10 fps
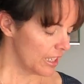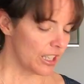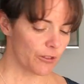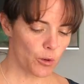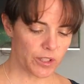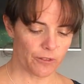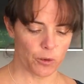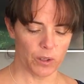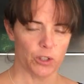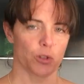Now, of course, if
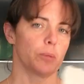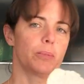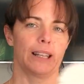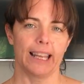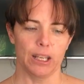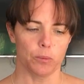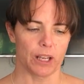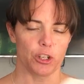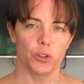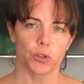you want to do a plain
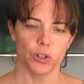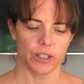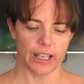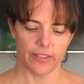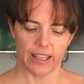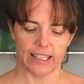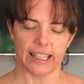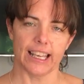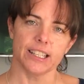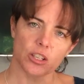one, you could, and then
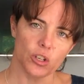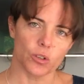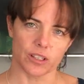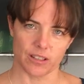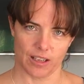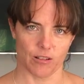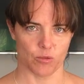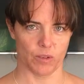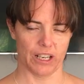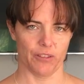later you could stick
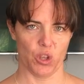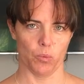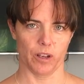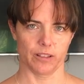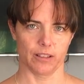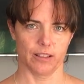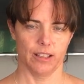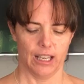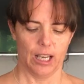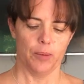on whatever you wanted.
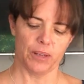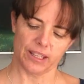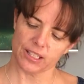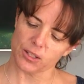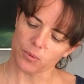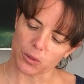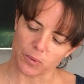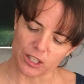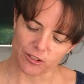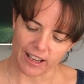But this is what
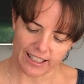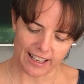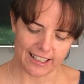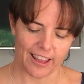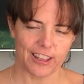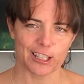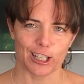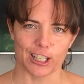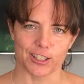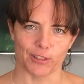we tried, and now there's
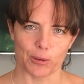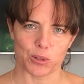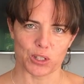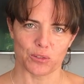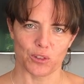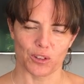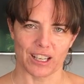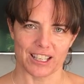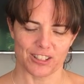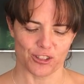lots of options for you
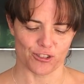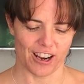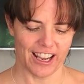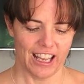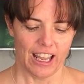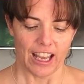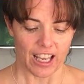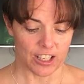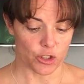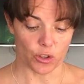guys to try,
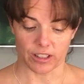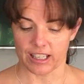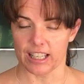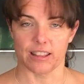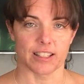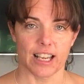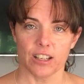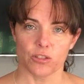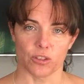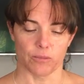and you could cut this
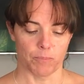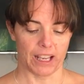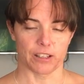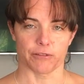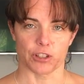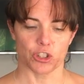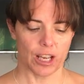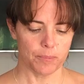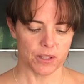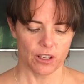out to make different
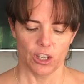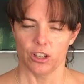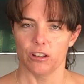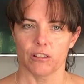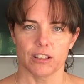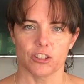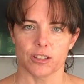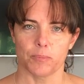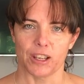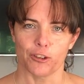shapes. You can
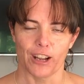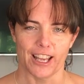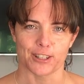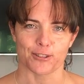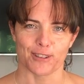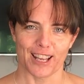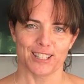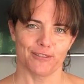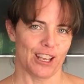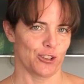just be as
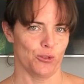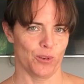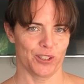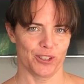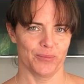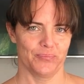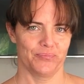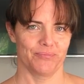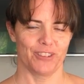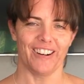creative as you want to.
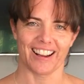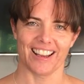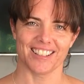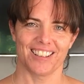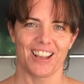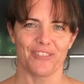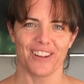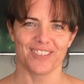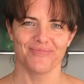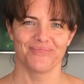All right, guys, have
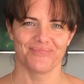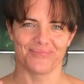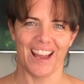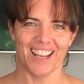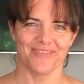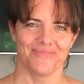fun. Bye.